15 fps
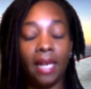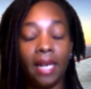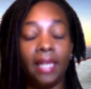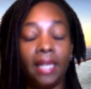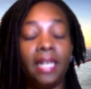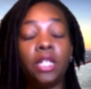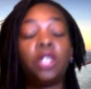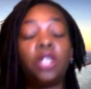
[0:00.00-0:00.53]

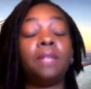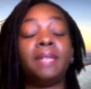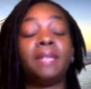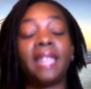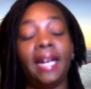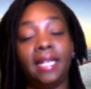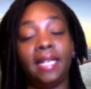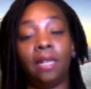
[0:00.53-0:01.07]
these are some
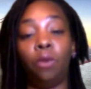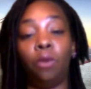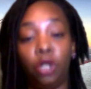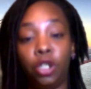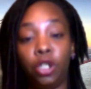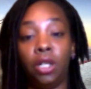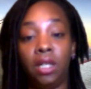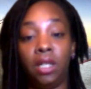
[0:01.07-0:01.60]
signs I
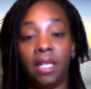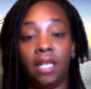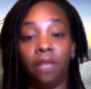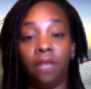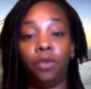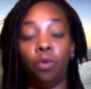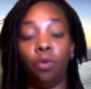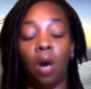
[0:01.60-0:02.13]
want you to
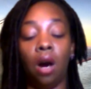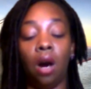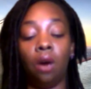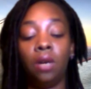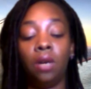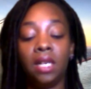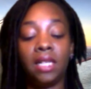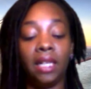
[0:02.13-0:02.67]
give you all